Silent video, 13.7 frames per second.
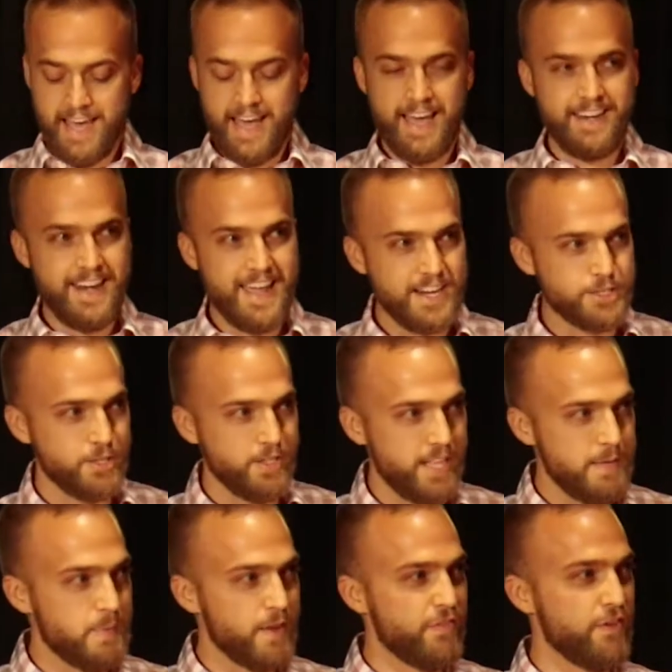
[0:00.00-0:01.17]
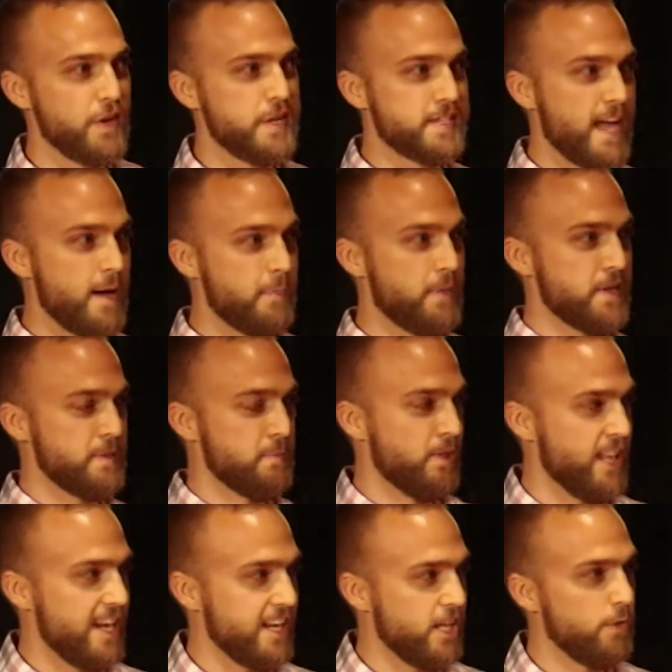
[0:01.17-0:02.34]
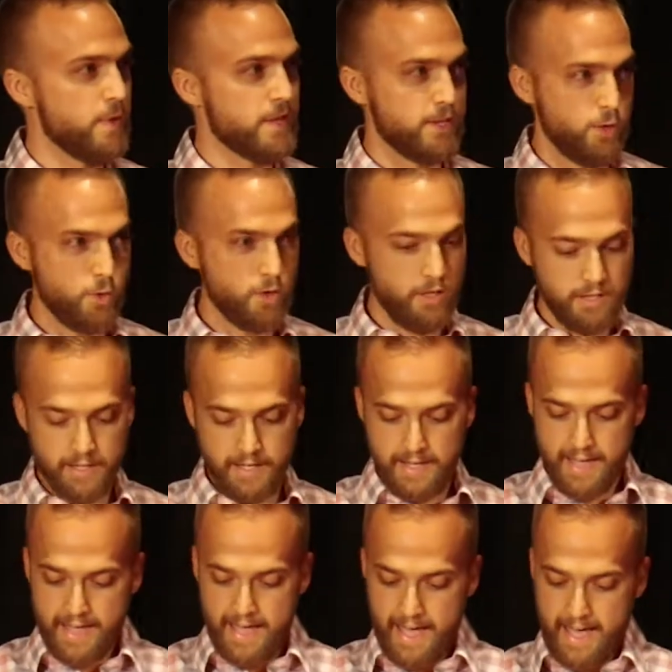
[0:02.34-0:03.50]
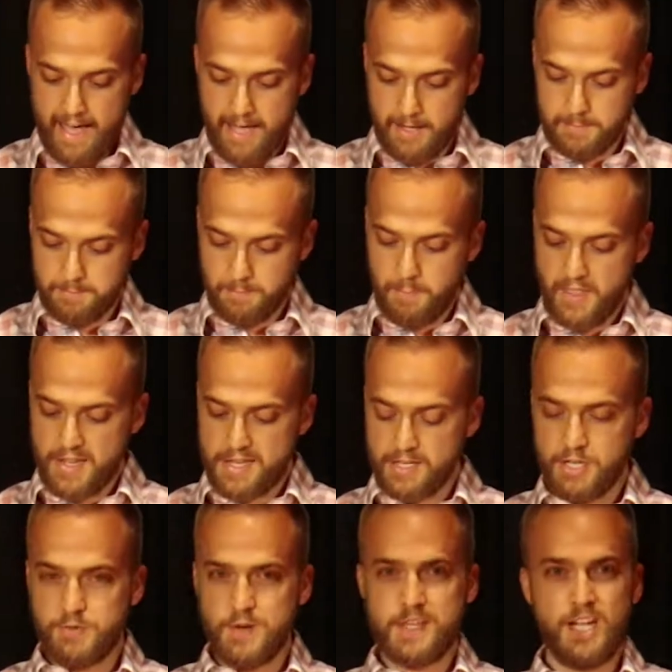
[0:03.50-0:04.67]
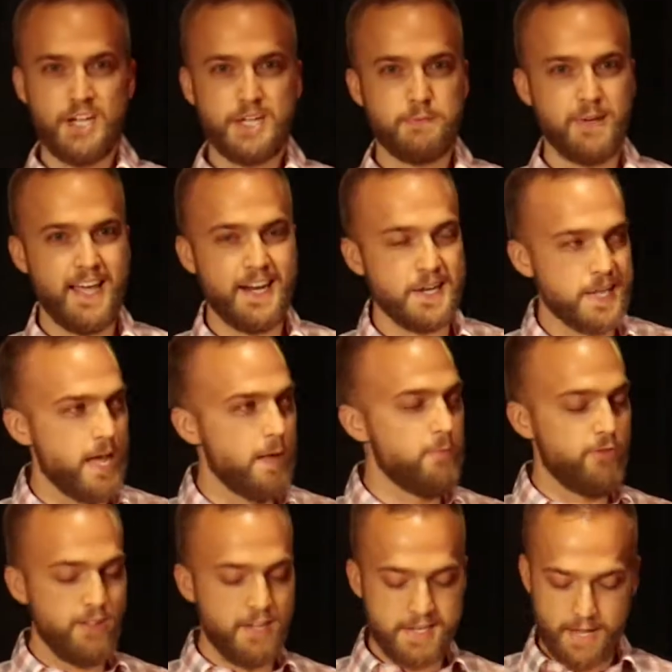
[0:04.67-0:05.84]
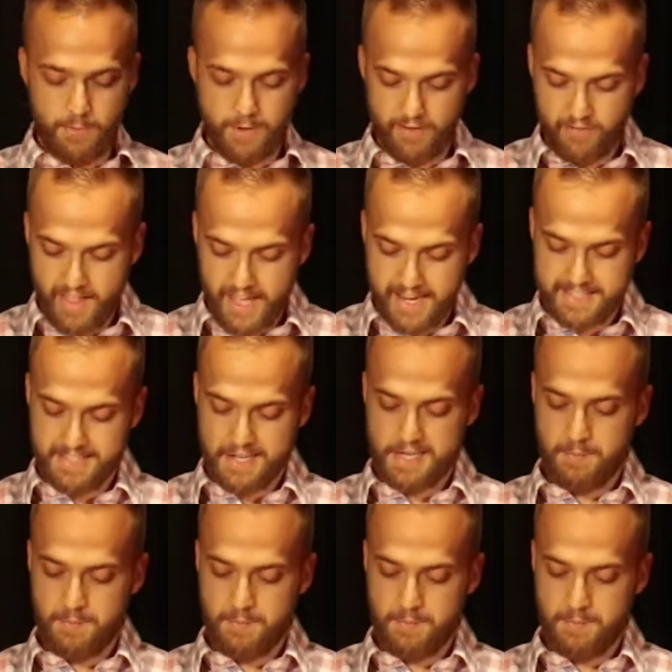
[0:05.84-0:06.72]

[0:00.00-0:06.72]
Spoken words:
Naturally, my first stop as a millennial was Google, but the search results were not as helpful as I would have liked.